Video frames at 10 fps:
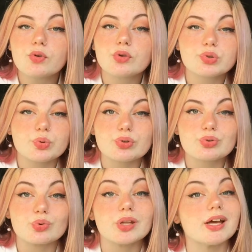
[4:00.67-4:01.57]
on to what the
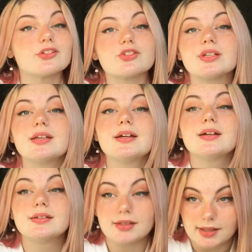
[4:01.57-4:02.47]
stone actually
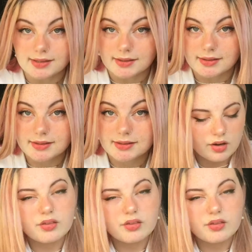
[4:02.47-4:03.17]
tells us.